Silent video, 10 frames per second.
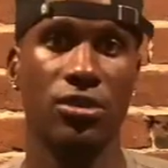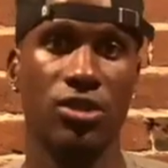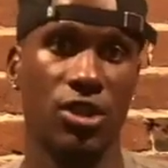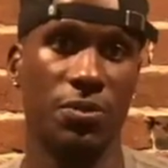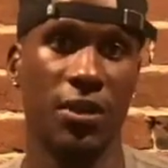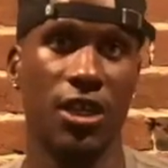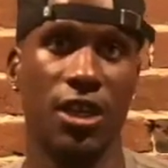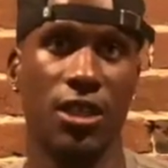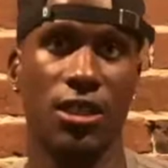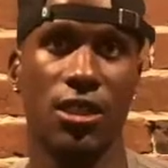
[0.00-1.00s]
Just
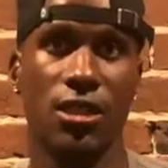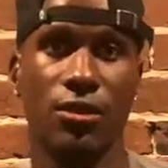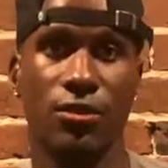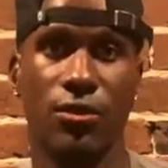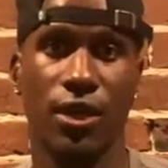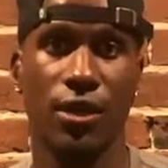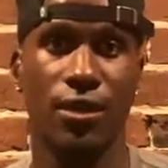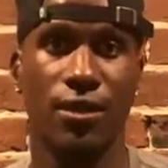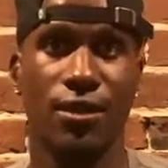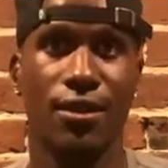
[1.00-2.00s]
because, what?
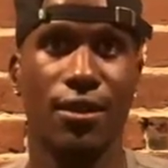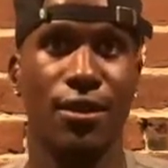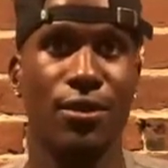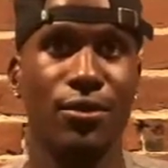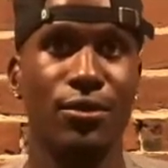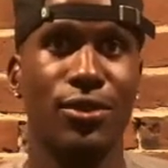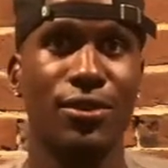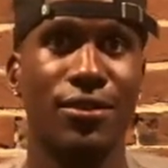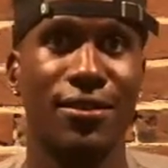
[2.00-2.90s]
Here we go.